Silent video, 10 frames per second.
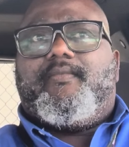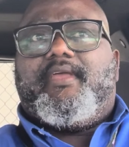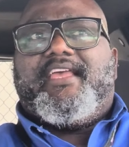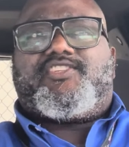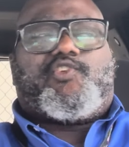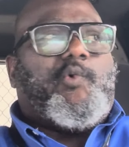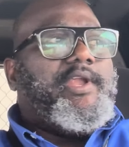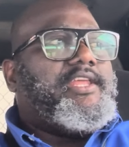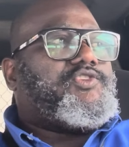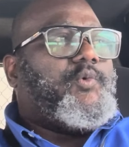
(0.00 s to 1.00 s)
It's
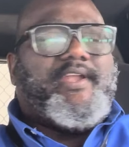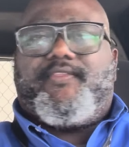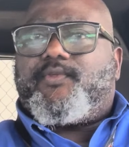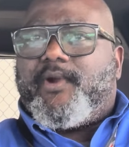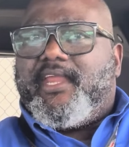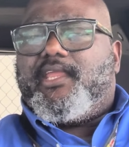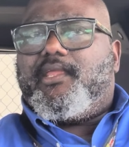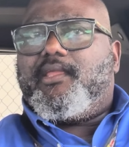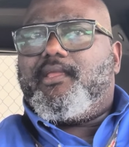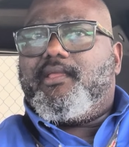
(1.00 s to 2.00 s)
2023.
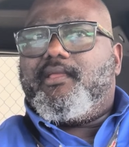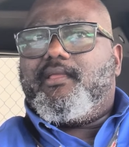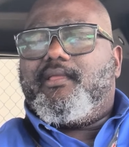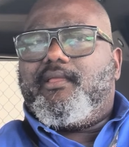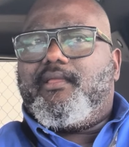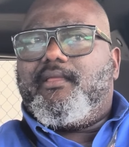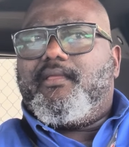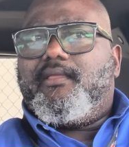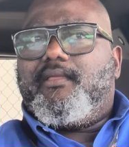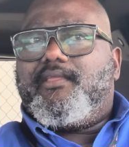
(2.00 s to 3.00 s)

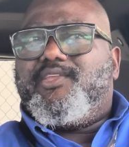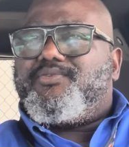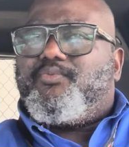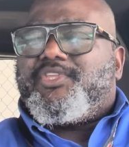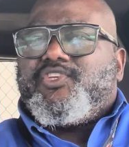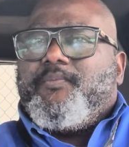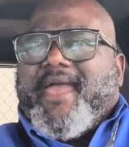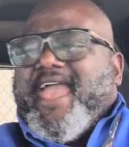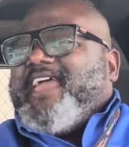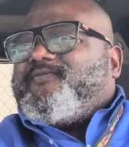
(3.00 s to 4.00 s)
You, what you
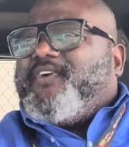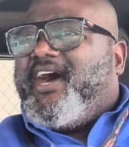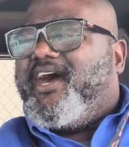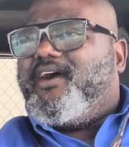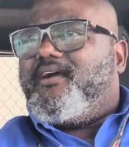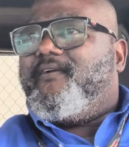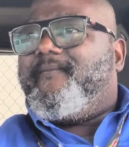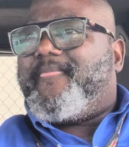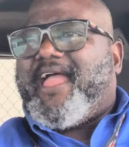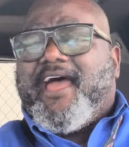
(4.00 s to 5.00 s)
mad for? I
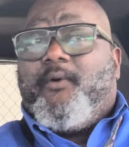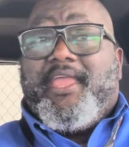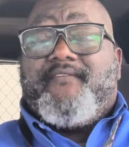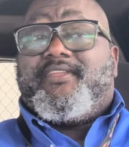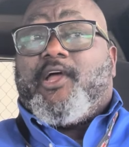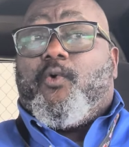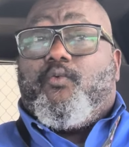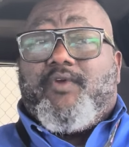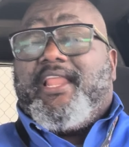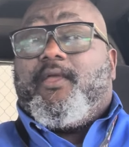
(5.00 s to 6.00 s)
don't even know
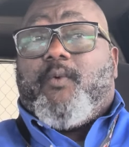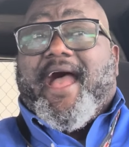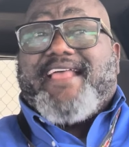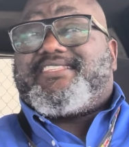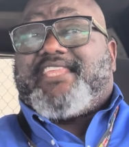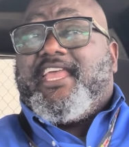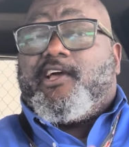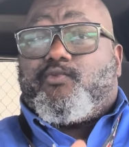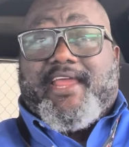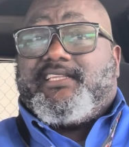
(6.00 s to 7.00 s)
really why it's
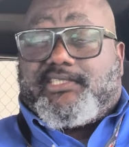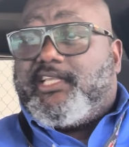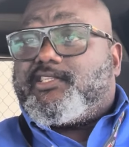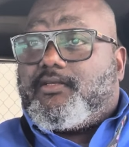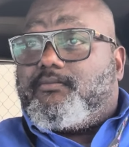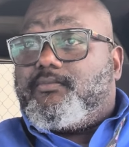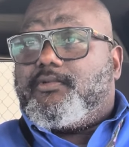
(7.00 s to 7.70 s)
still racism.